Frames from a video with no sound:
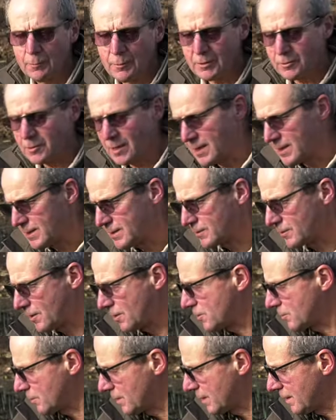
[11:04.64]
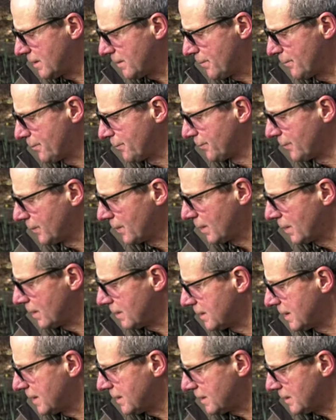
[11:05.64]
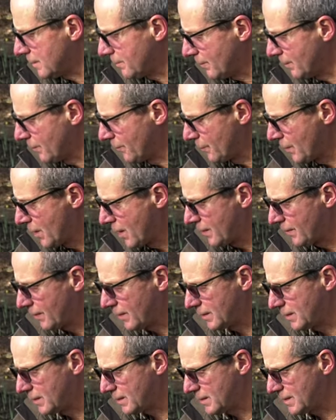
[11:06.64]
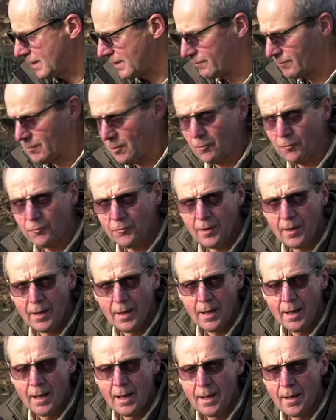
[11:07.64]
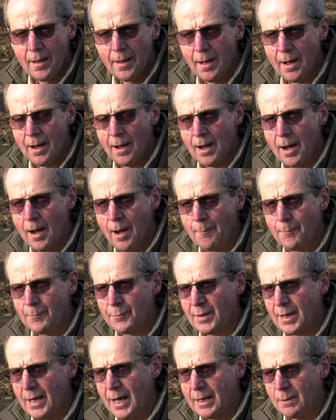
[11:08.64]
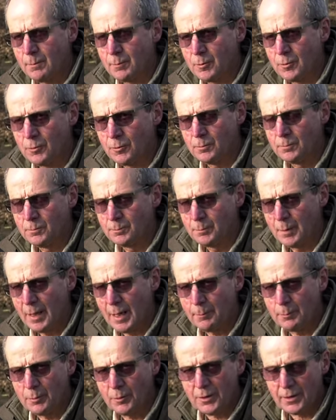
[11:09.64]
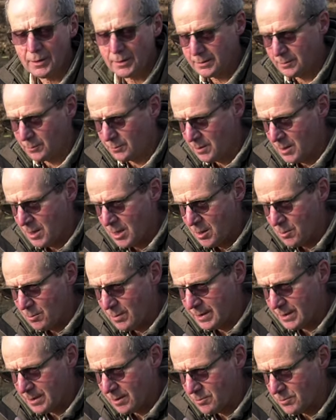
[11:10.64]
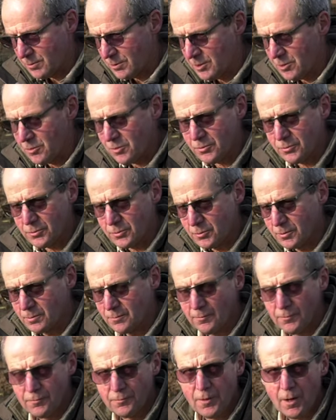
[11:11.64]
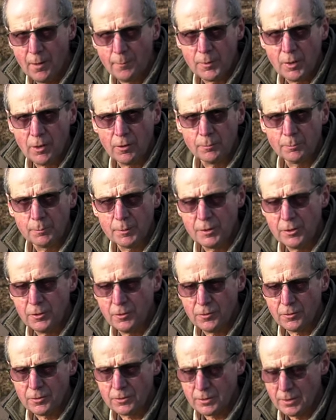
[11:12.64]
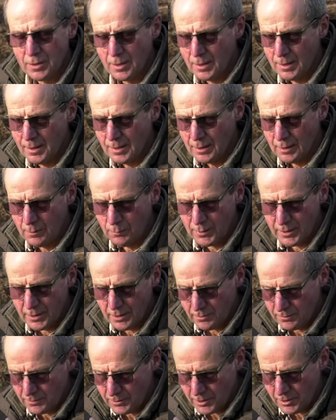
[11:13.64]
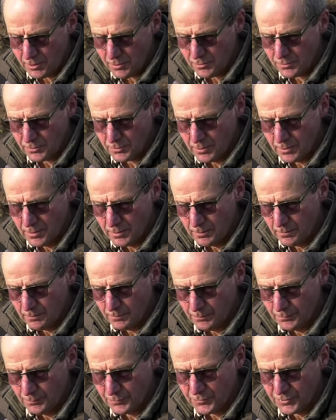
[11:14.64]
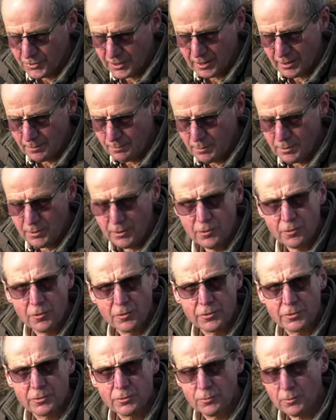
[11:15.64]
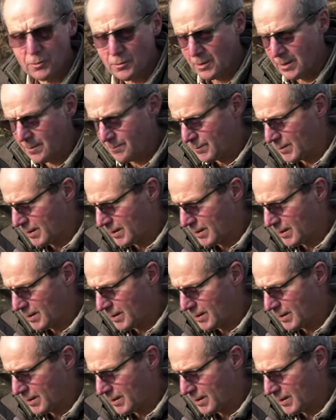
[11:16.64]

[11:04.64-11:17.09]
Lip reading: with grace grows with a system that doesn't involve animal byproducts. So we don't use farmyard manures, and we don't use chicken manures or